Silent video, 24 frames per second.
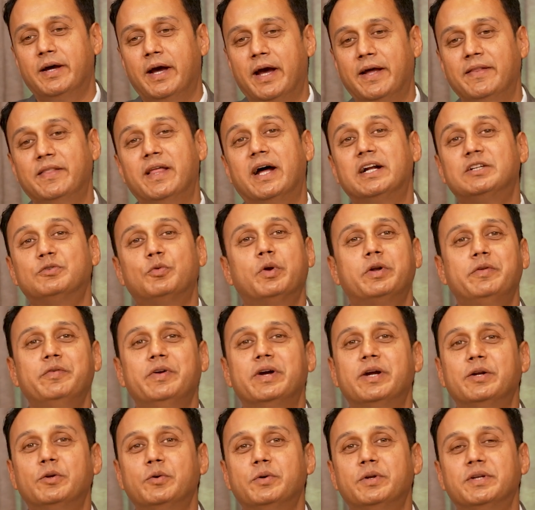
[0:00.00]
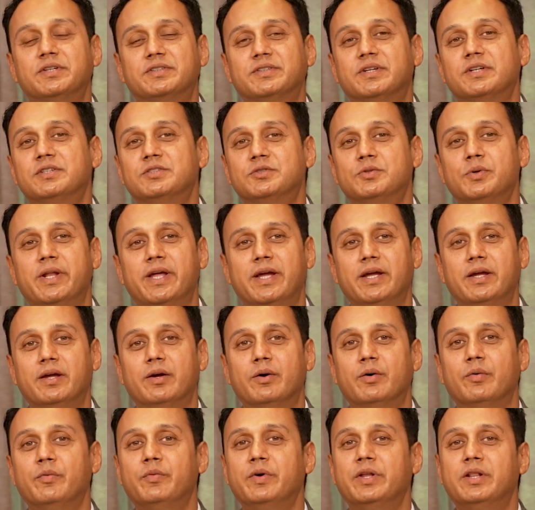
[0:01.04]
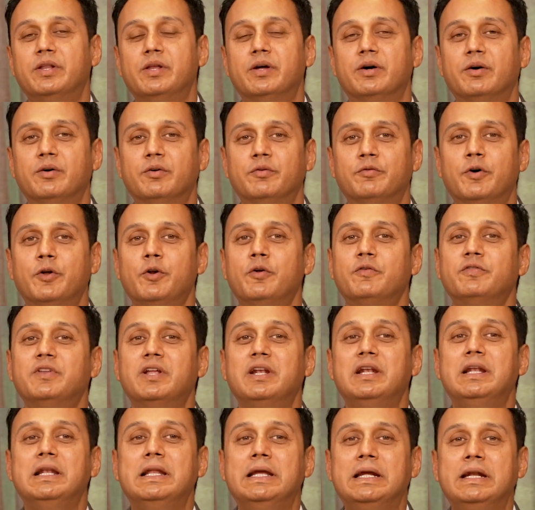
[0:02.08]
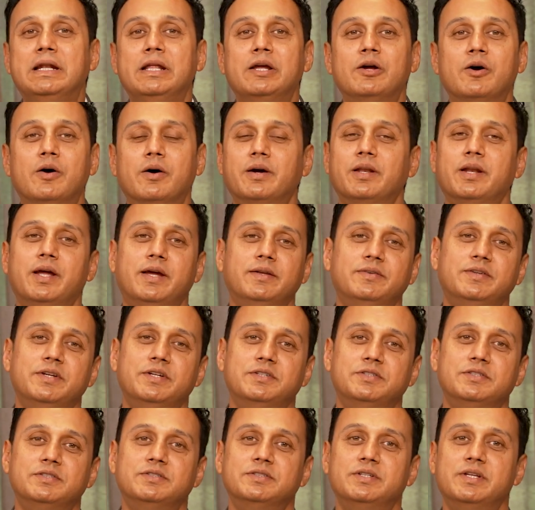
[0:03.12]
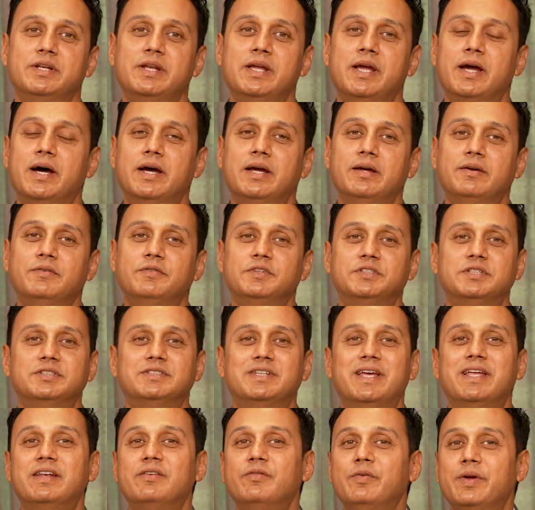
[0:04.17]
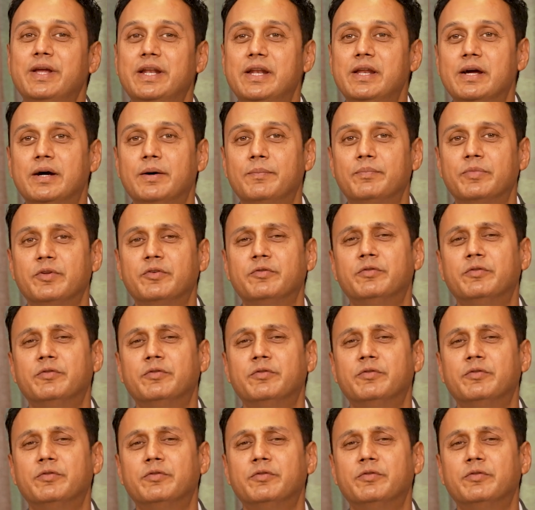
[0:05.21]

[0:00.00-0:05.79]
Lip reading: And that's what we are to discuss today with one of the leading organizations in AI, which is NVIDIA.